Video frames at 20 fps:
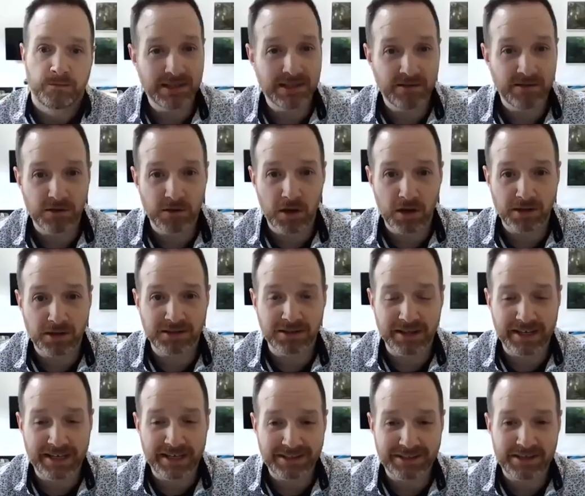of the lost
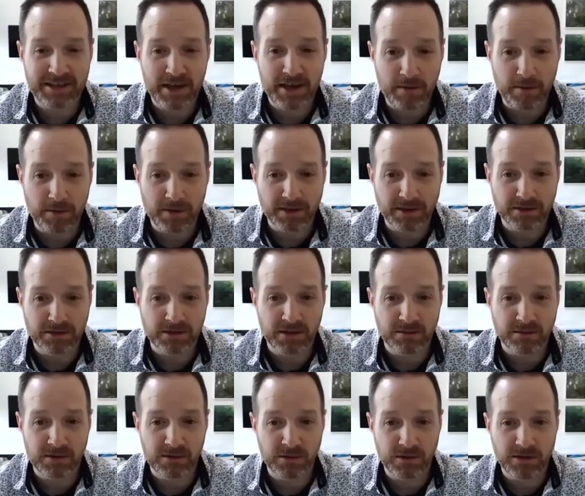landscape. Like there's
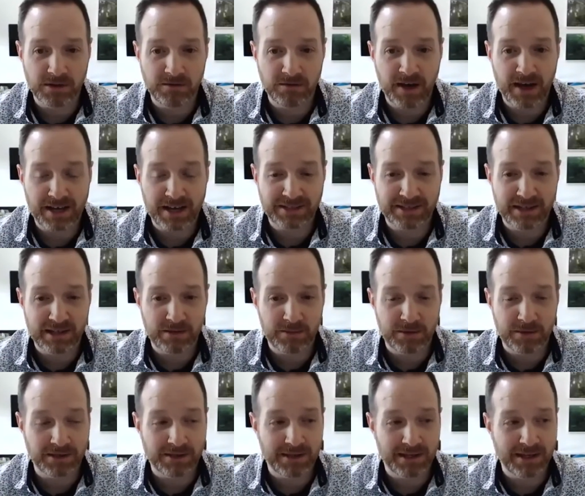something really fascinating
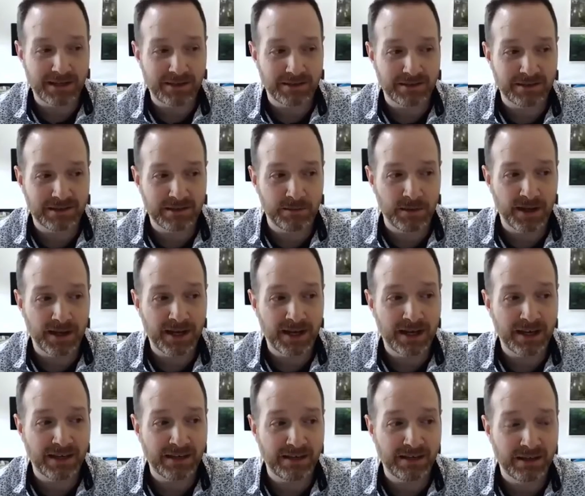about that, because in my
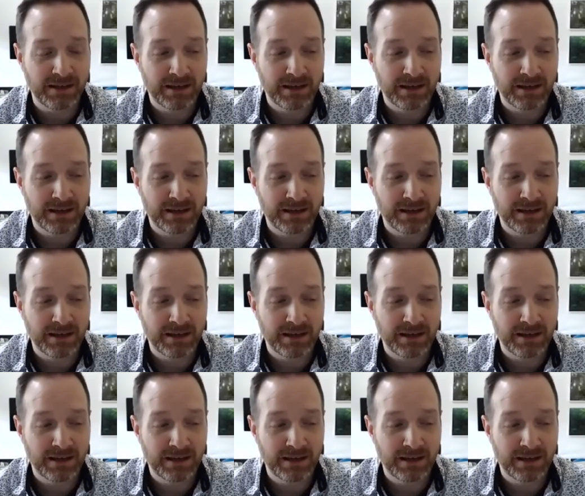head,